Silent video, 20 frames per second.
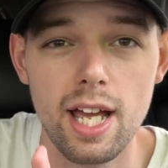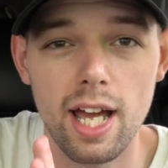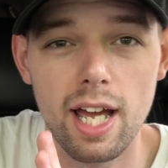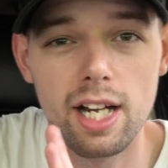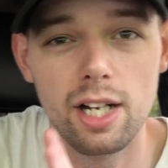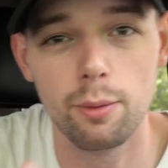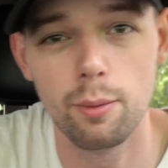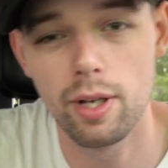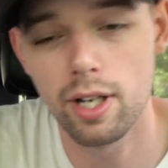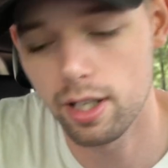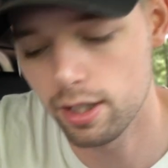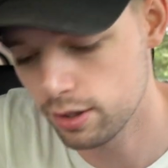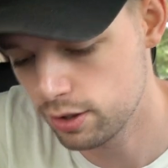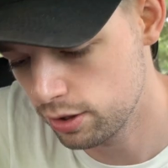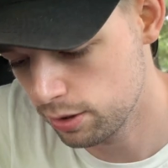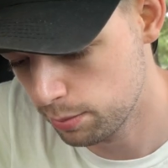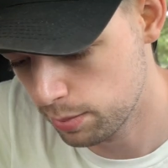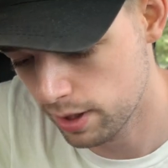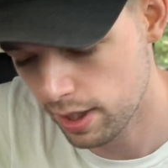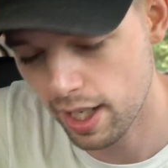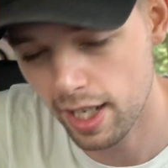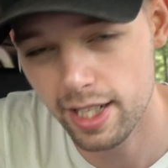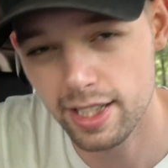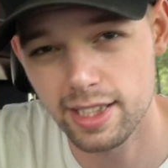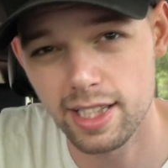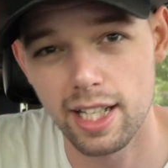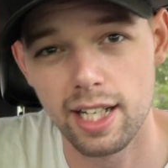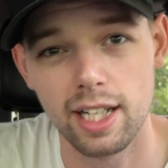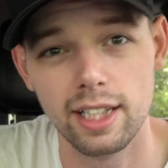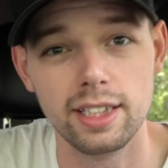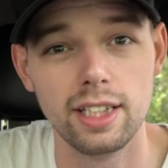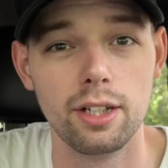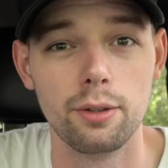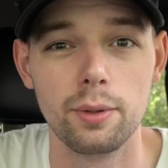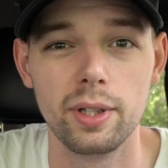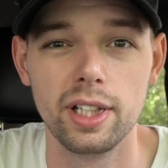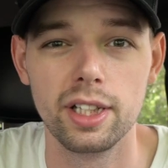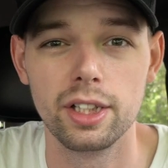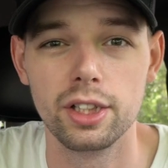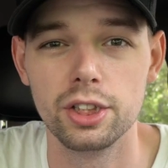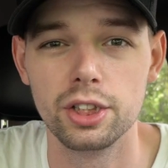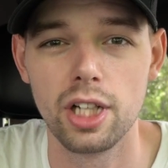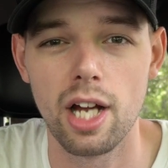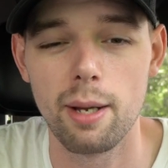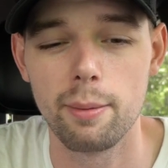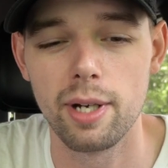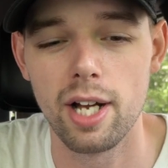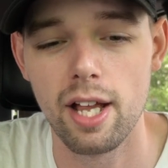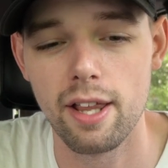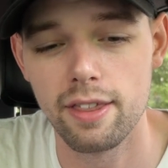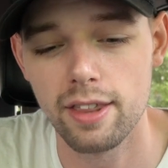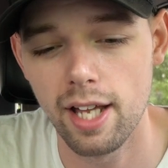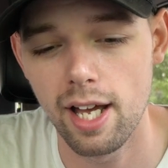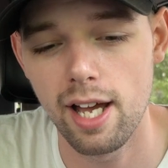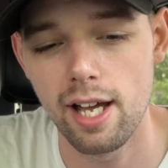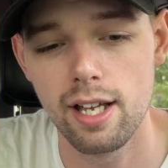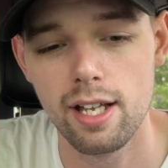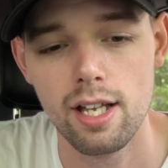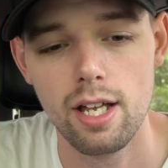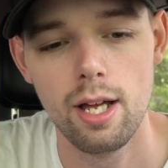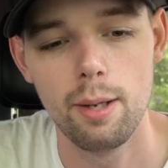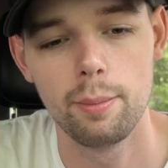and it went on super nice, and I did a really good job on that.